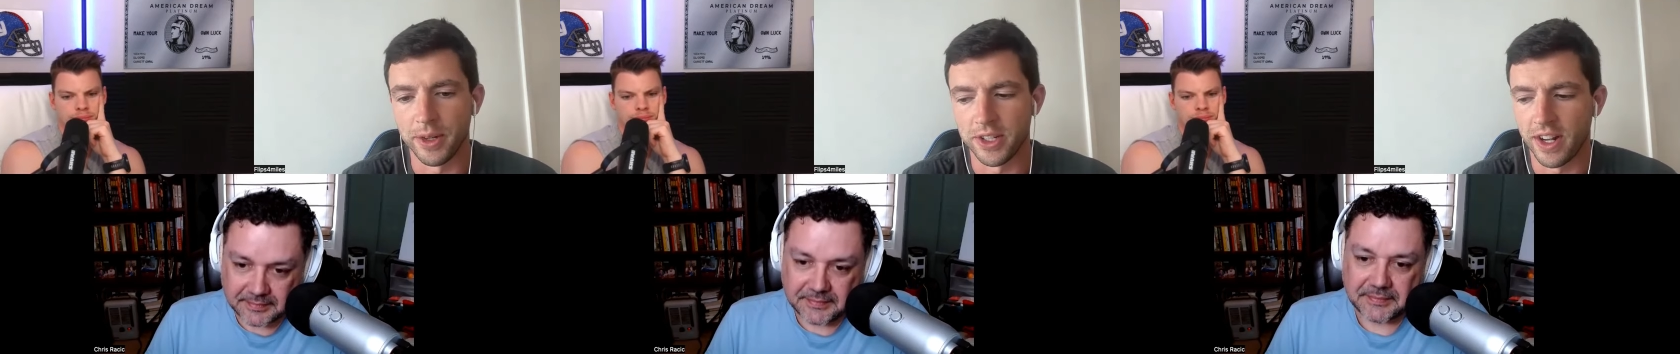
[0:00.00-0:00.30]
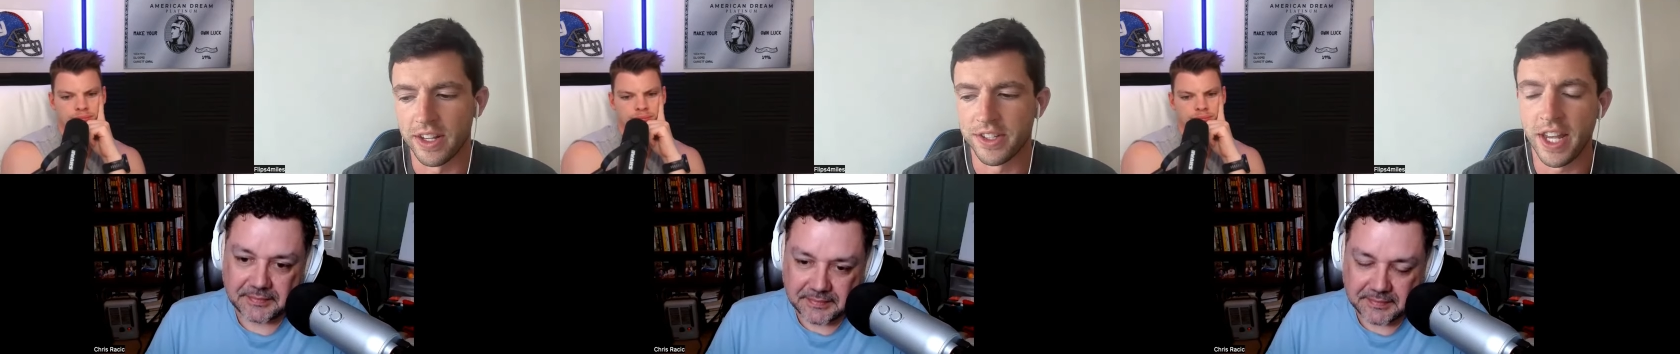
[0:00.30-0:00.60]

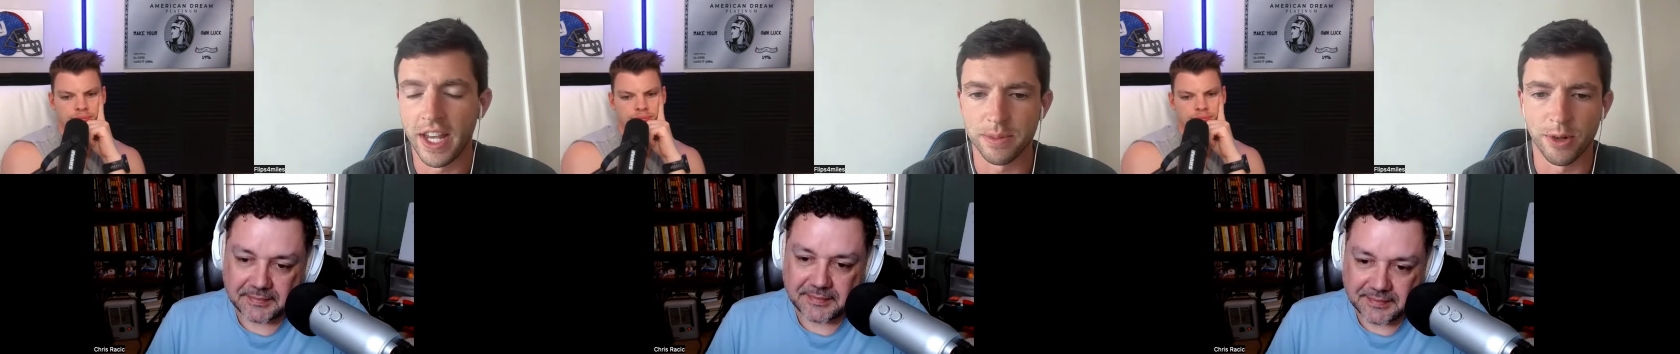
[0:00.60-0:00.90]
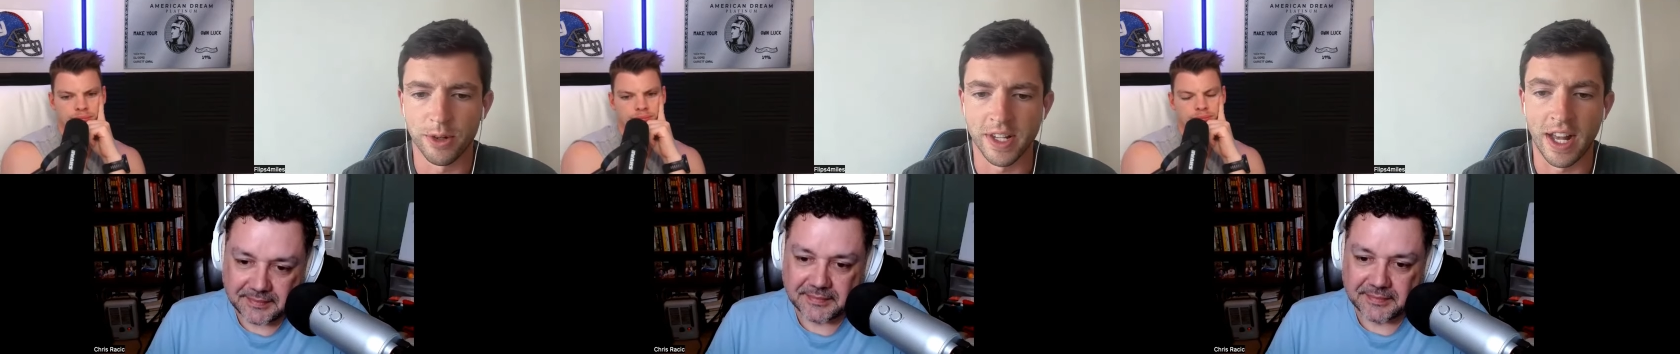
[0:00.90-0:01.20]
Speaker 1: arbitrage takes
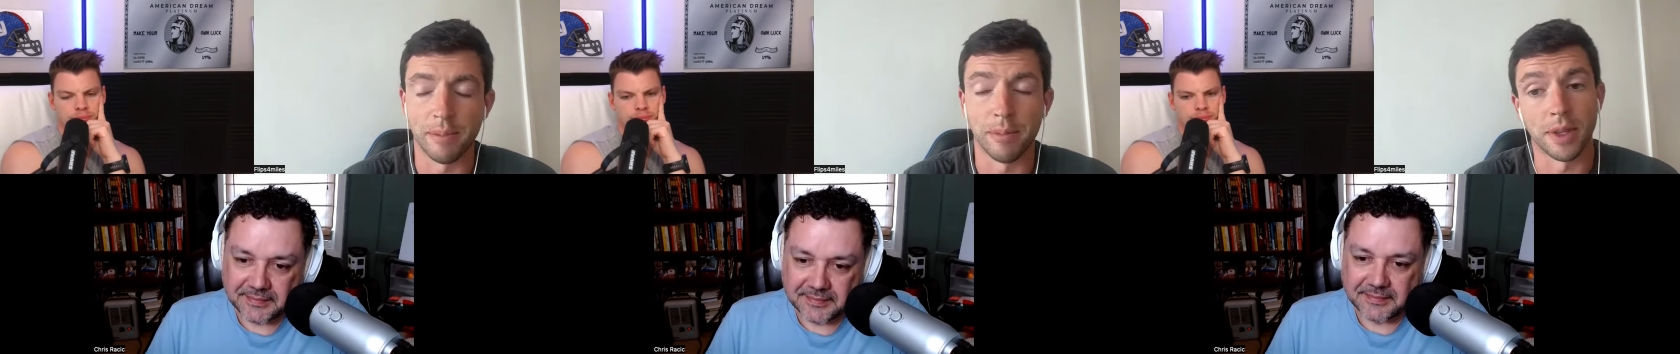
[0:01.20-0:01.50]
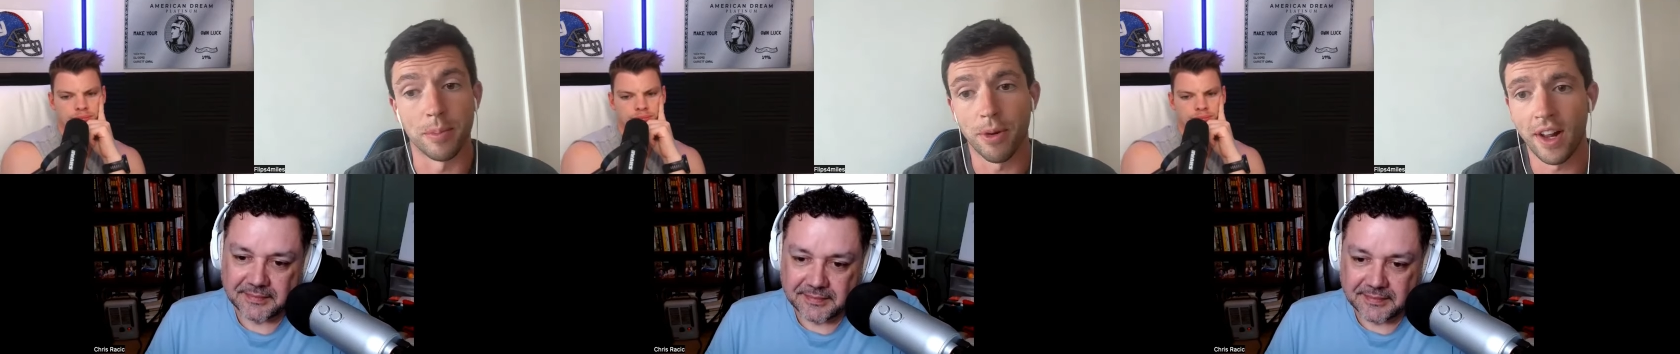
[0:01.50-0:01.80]
more time, but the
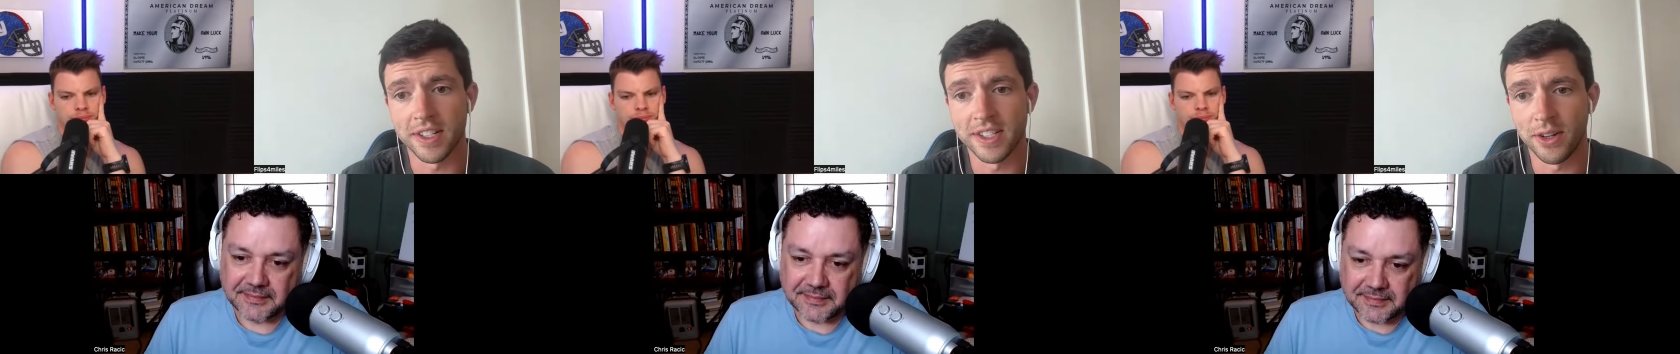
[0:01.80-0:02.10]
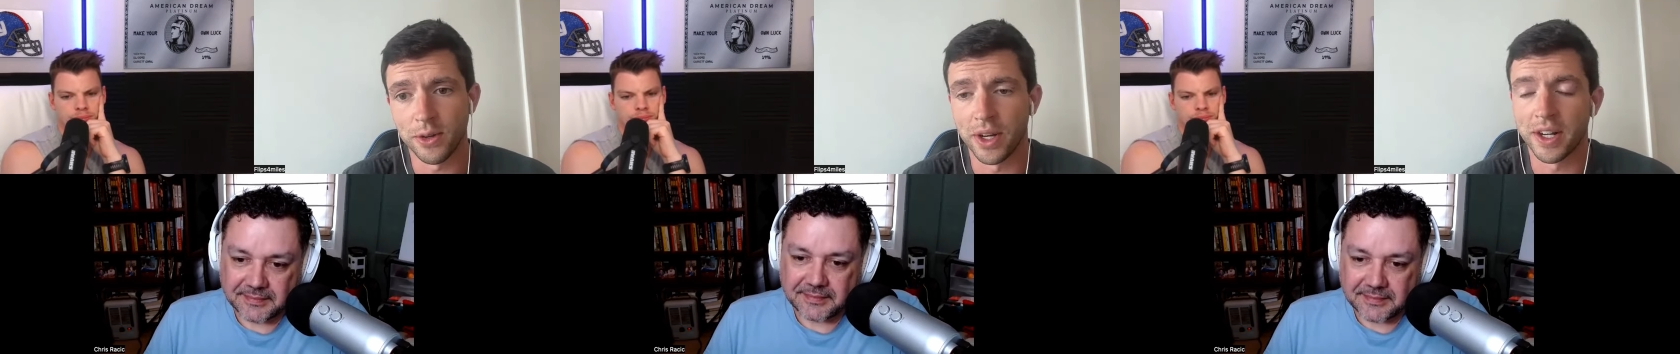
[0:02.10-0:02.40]
products sell
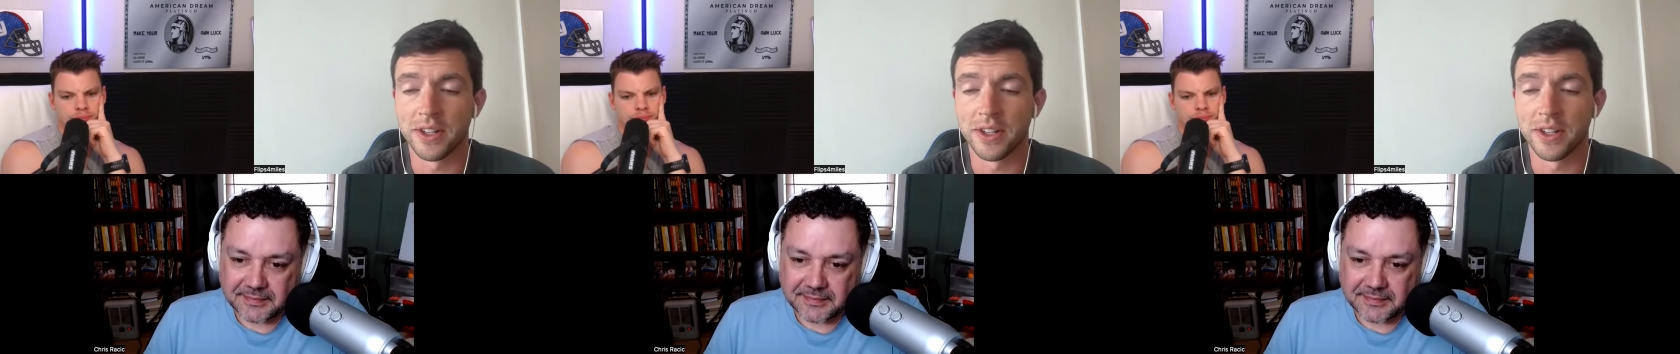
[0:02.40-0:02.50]
quicker,